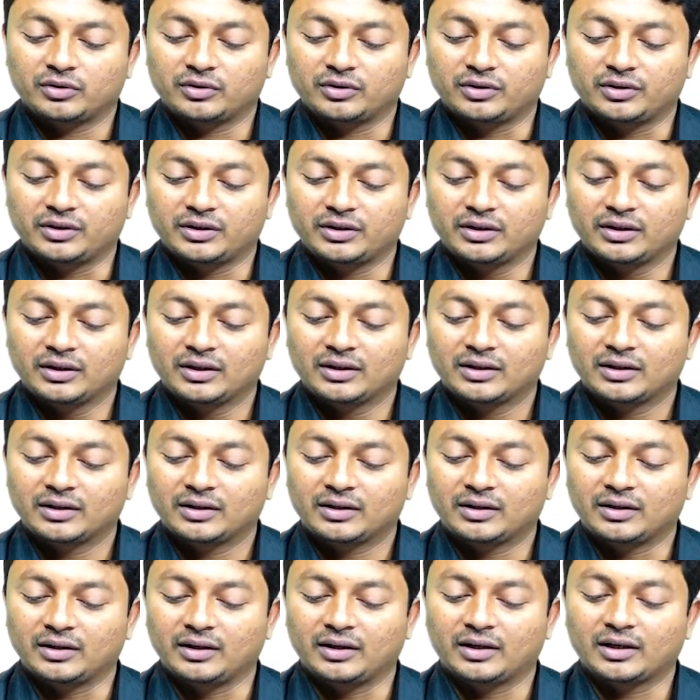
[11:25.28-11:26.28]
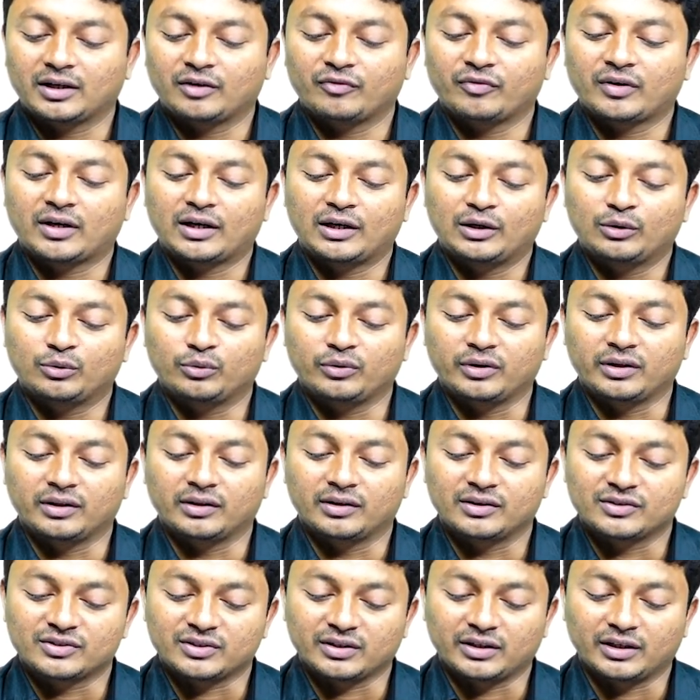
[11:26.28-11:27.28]
the theta value in
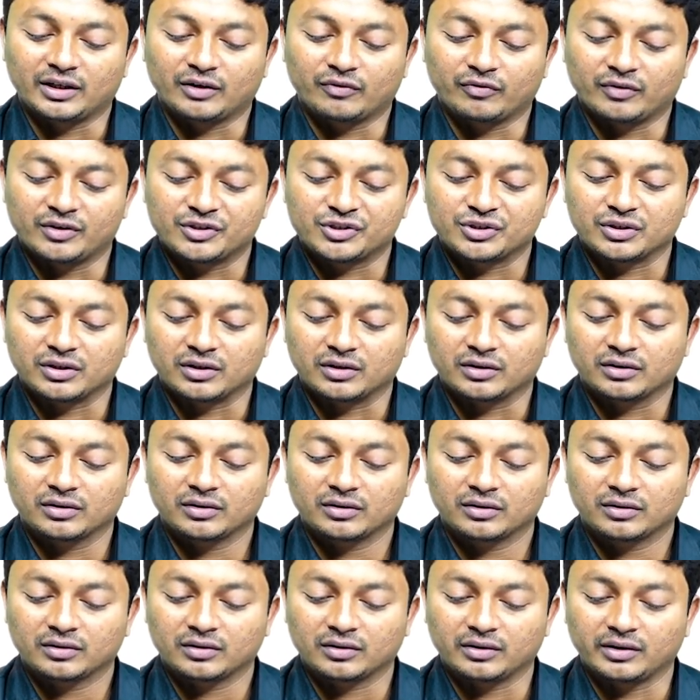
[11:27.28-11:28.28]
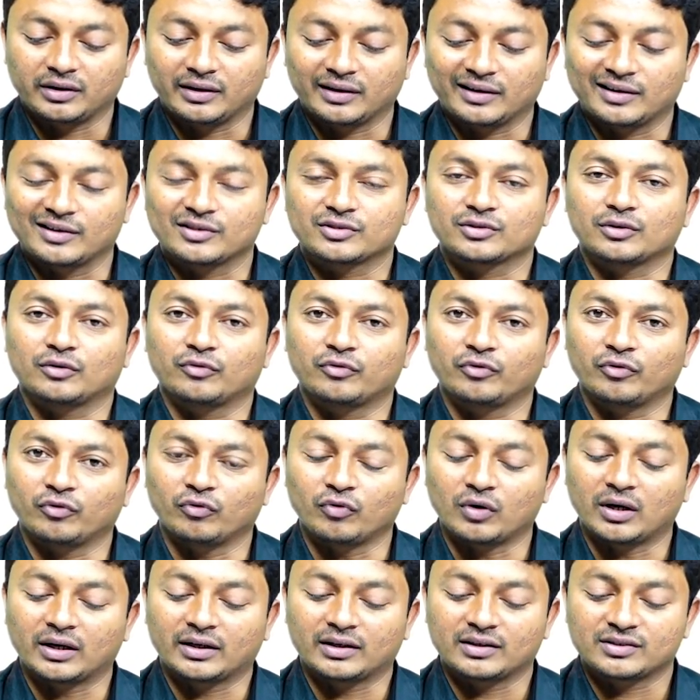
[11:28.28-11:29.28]
this equation, in case of
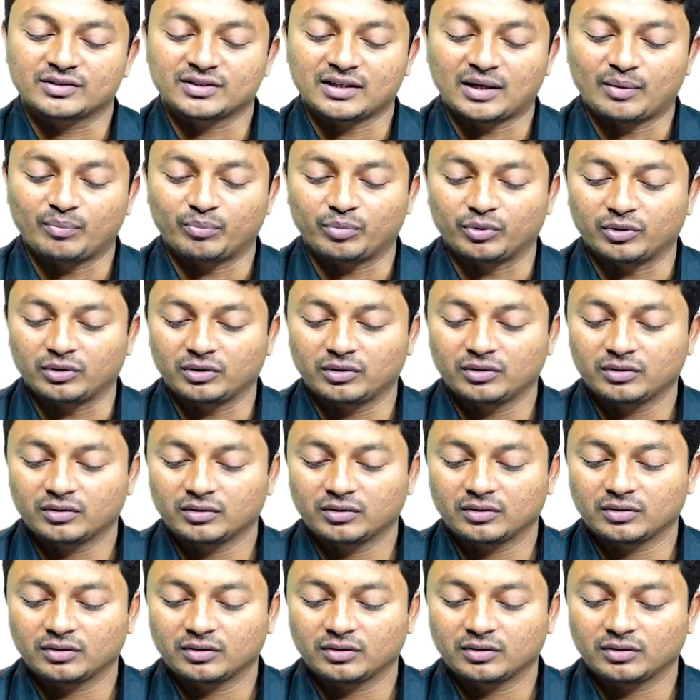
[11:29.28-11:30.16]
water sample,